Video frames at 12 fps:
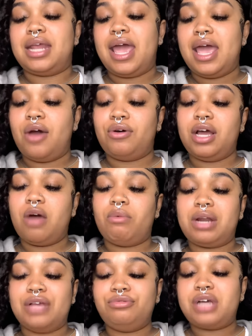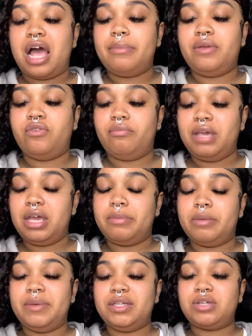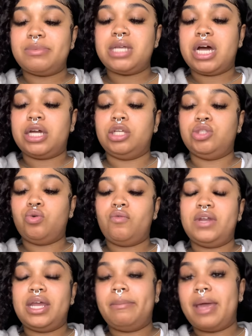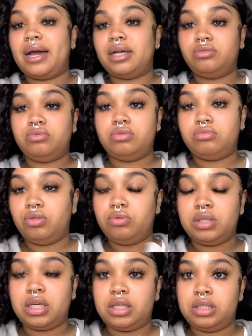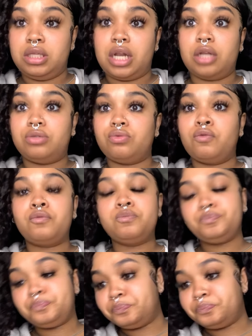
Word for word: that, or they gonna realize you trying to beef with me, but bitch, I'm talking the truth, and they mad because you, you can see their truth.